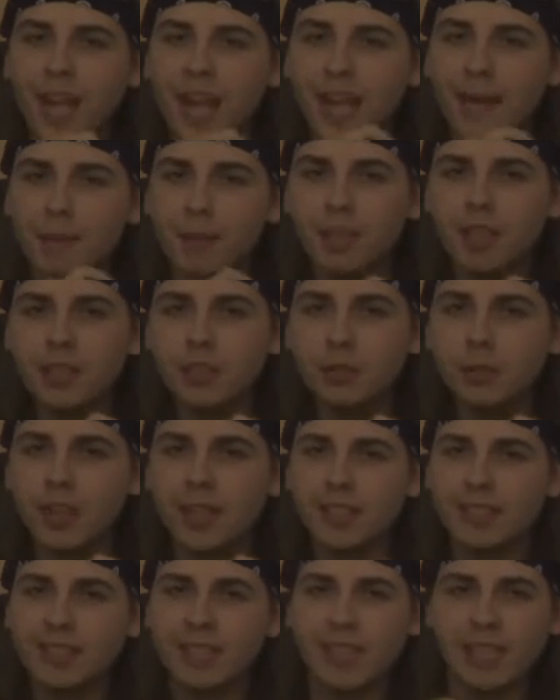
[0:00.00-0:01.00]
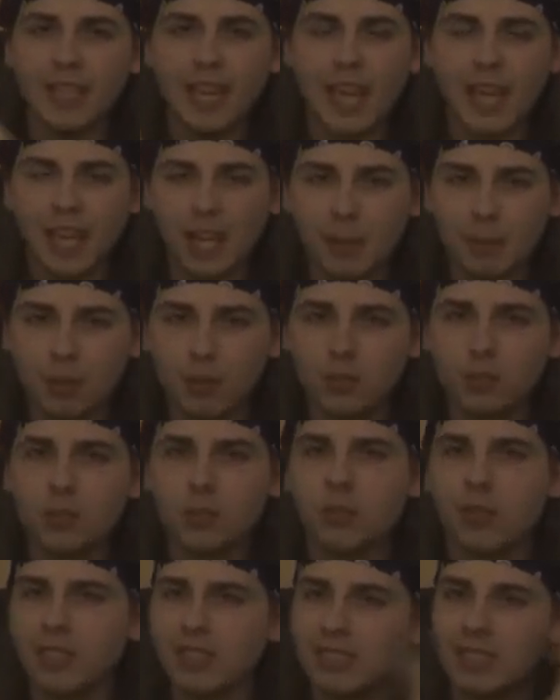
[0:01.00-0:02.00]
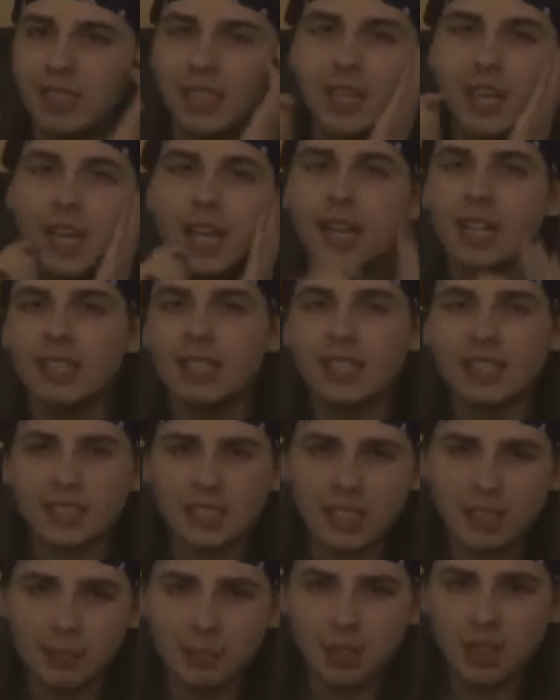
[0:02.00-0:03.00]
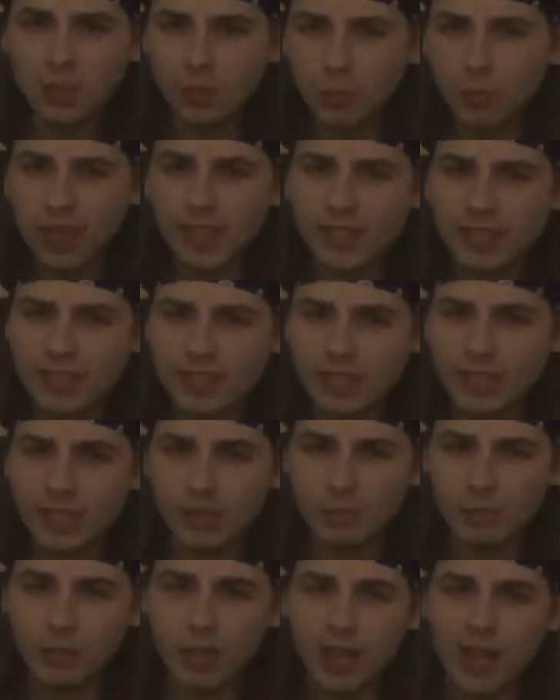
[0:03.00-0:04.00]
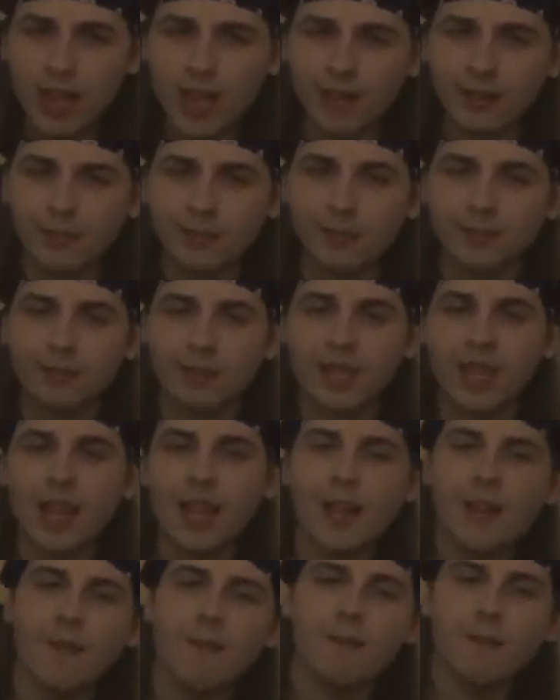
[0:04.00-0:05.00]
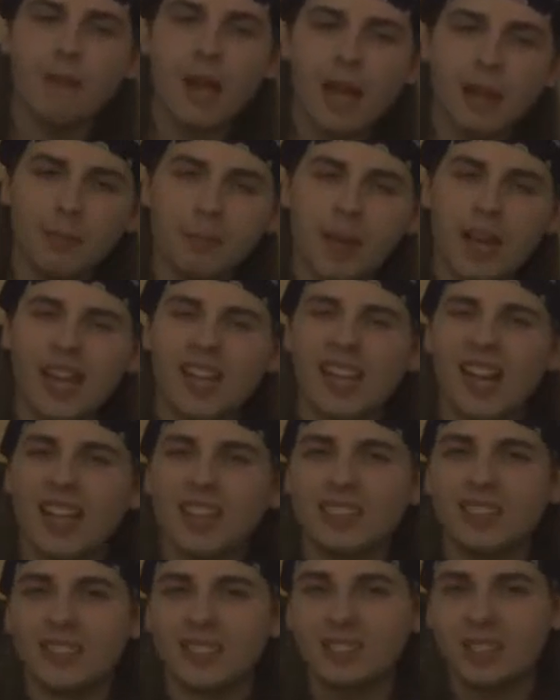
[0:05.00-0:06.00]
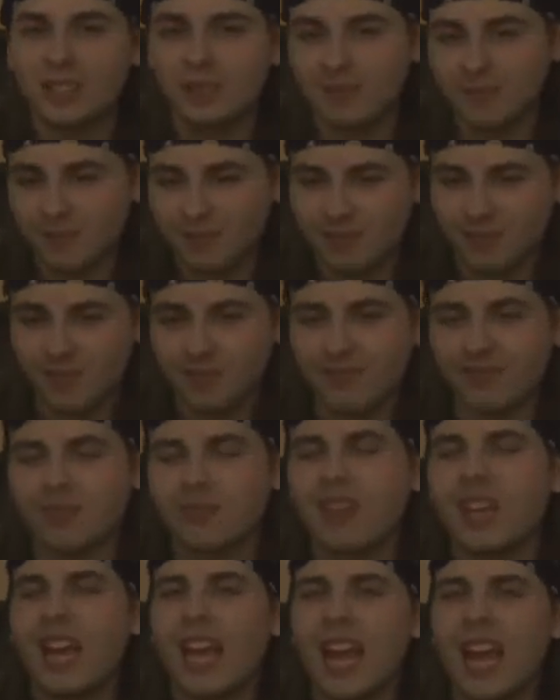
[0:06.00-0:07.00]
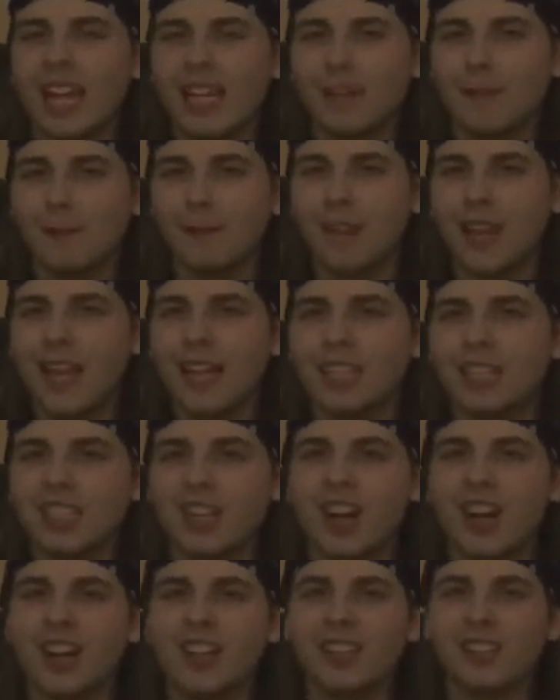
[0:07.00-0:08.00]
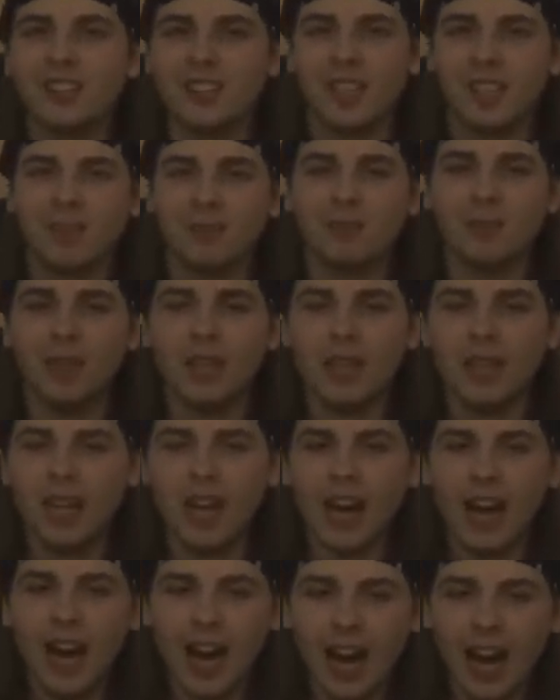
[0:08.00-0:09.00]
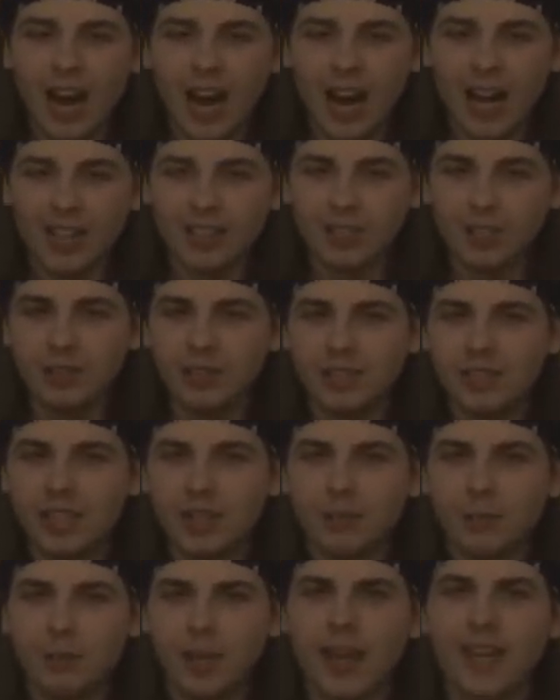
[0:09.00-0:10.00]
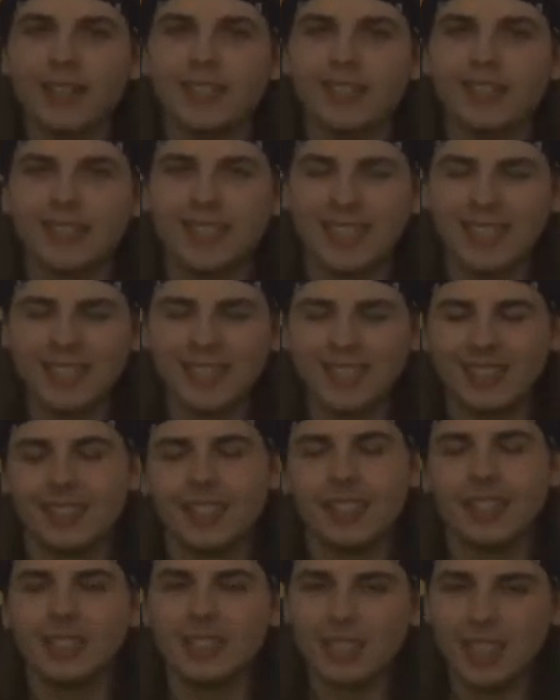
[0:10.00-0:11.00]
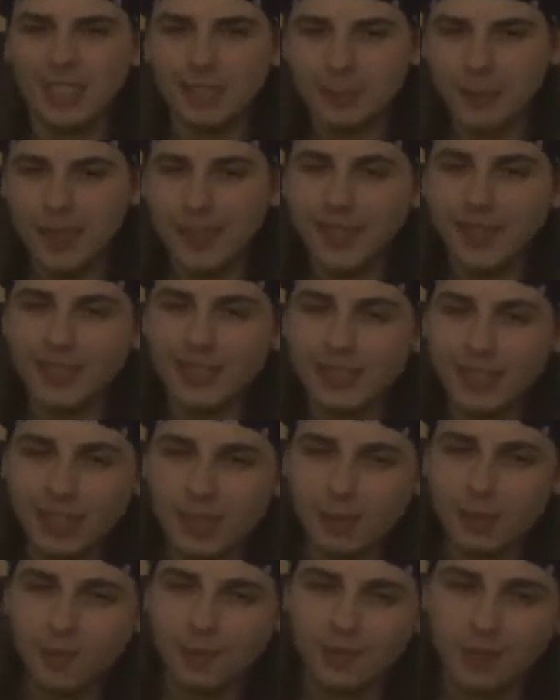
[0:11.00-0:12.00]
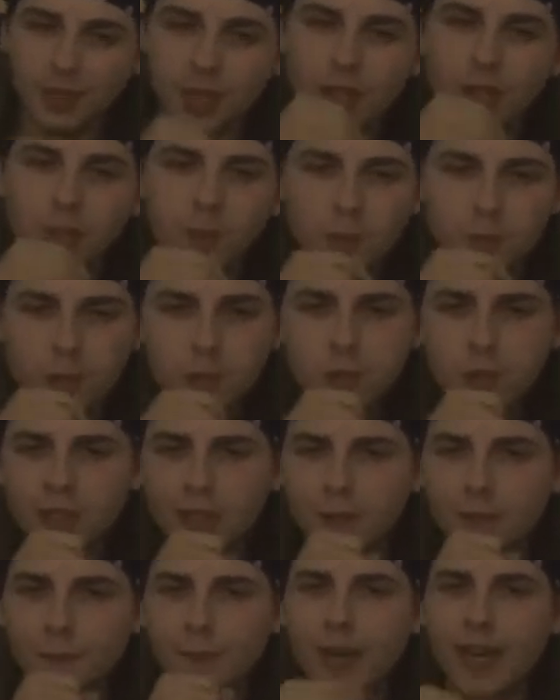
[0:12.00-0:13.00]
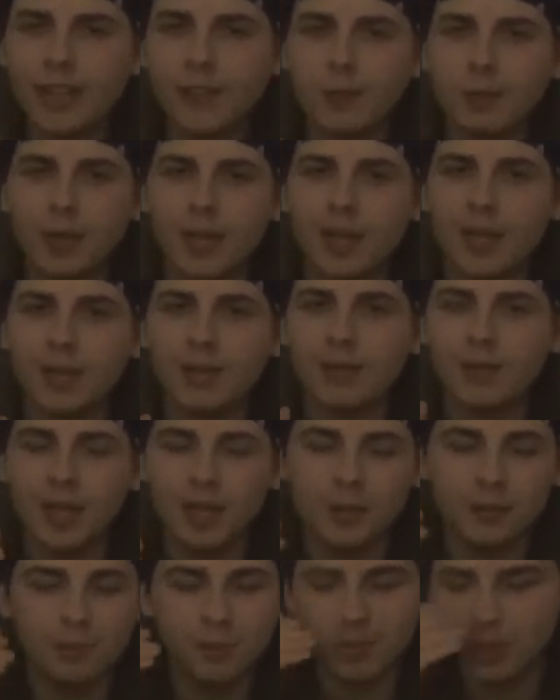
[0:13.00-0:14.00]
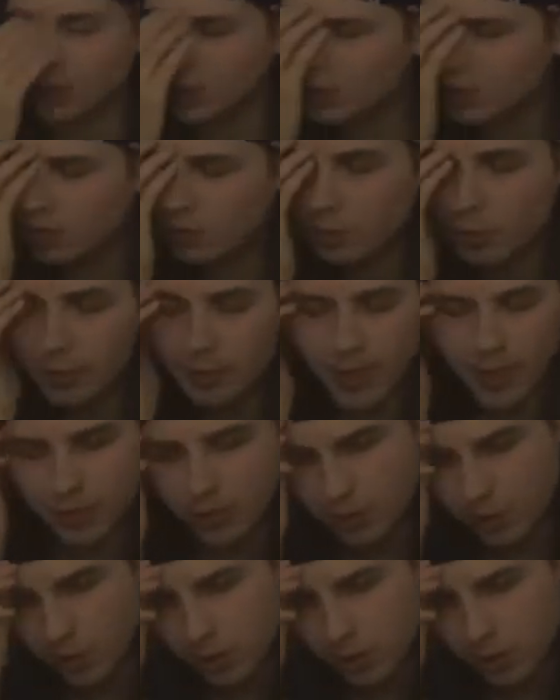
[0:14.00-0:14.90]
a mid-credit scene and a post-credit scene. There's the mid-credit scene where Batman and the Flash are doing a race, and that's because during the fight where Superman